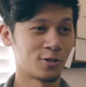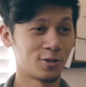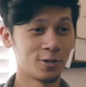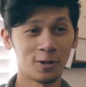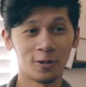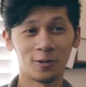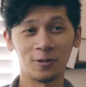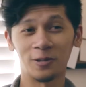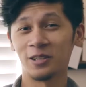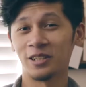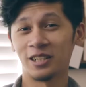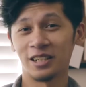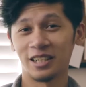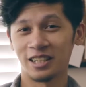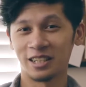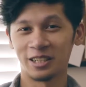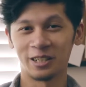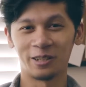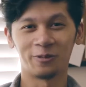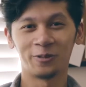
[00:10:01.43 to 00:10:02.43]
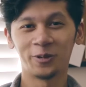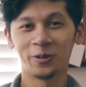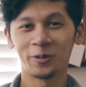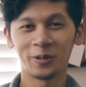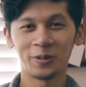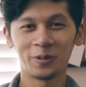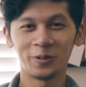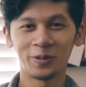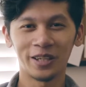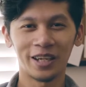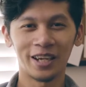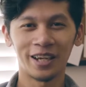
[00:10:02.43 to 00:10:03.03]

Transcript: So if you can only